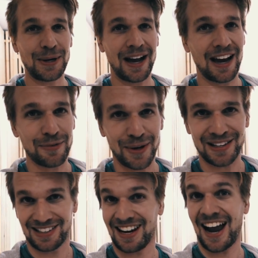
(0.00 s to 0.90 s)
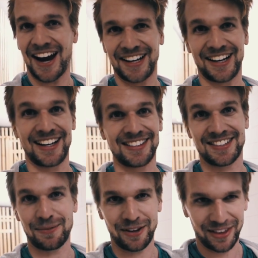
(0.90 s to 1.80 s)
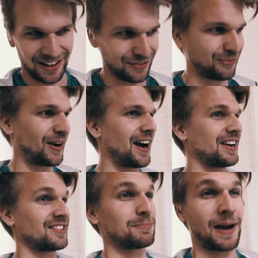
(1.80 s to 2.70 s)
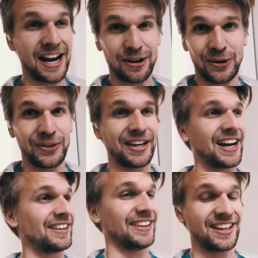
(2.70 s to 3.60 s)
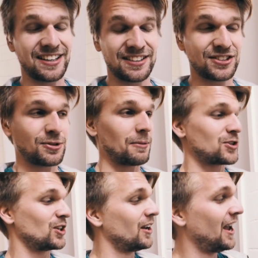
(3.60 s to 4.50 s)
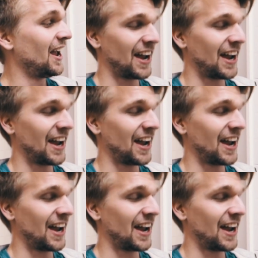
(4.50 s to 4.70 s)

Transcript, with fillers: I read the guidelines, everything is fine. It's back online, link in the description.